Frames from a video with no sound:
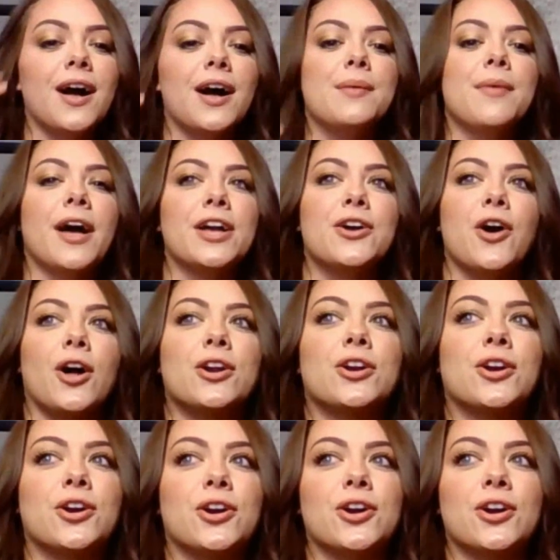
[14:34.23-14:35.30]
Um, I got
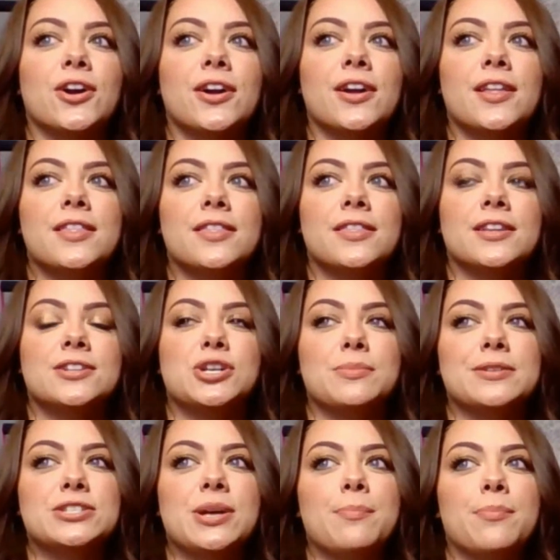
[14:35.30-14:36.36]
her the
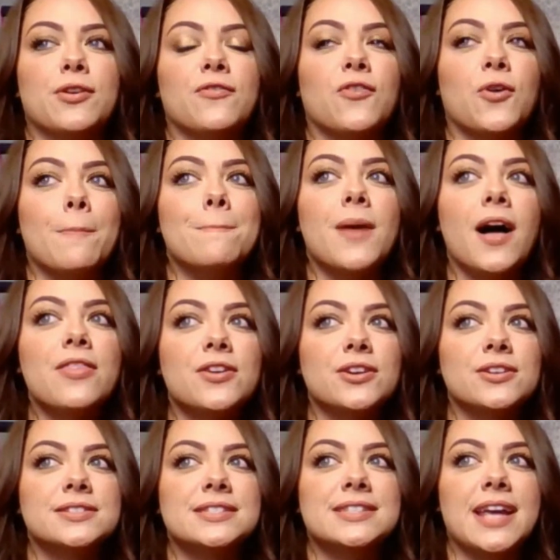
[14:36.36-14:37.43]
German Shepherd for
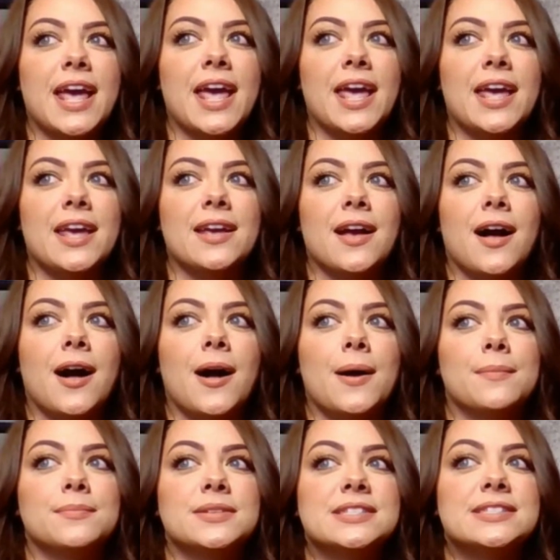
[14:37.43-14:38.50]
Mother's Day
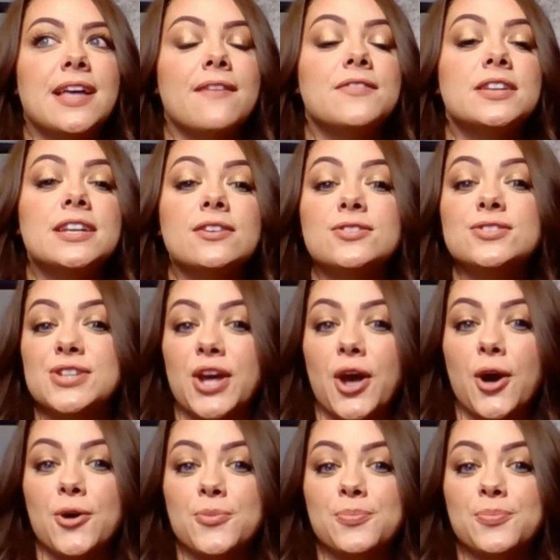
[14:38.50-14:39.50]
um, seven years ago.